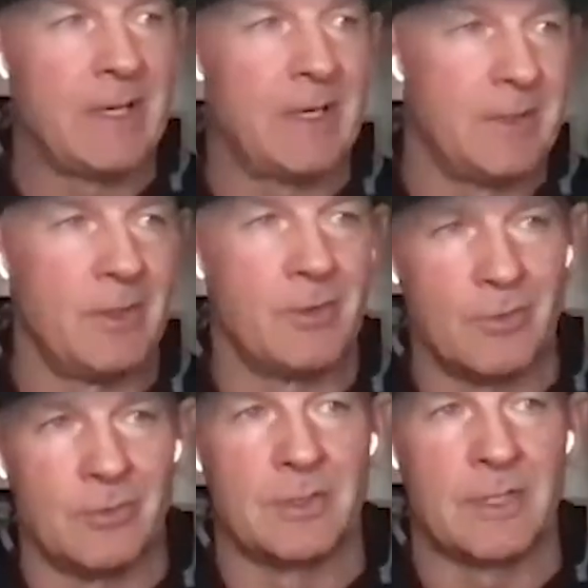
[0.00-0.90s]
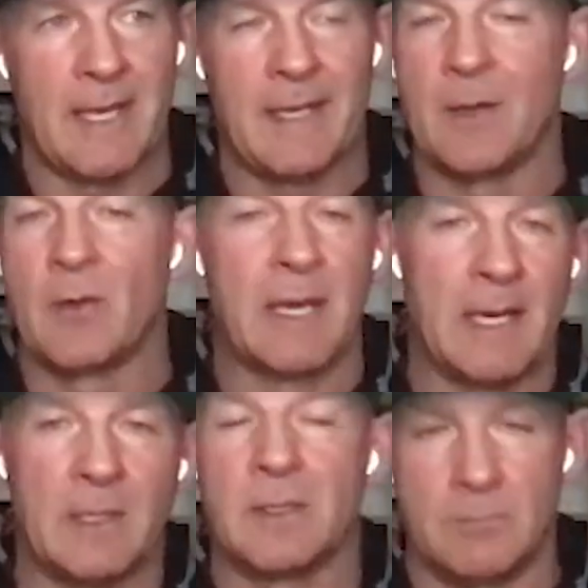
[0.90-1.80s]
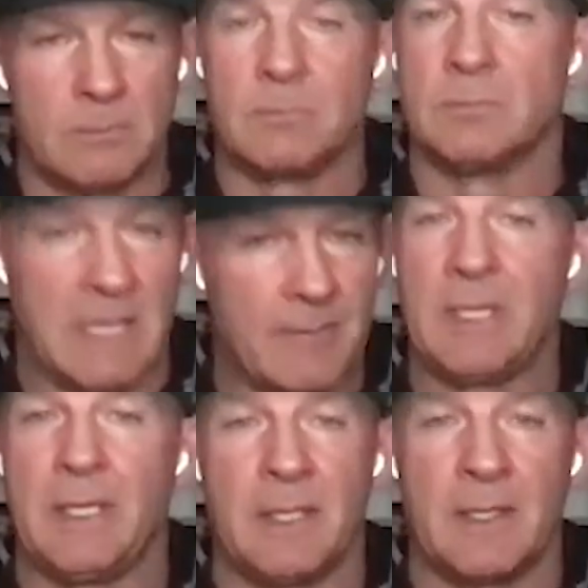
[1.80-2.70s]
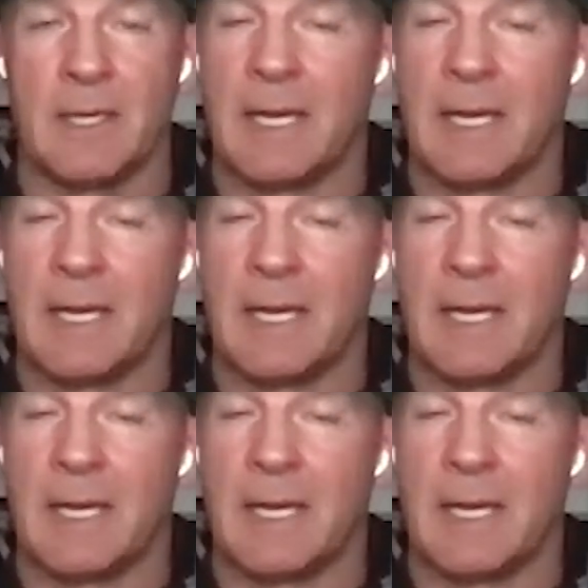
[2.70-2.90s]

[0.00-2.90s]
about it, you don't go look at it. Okay, not me.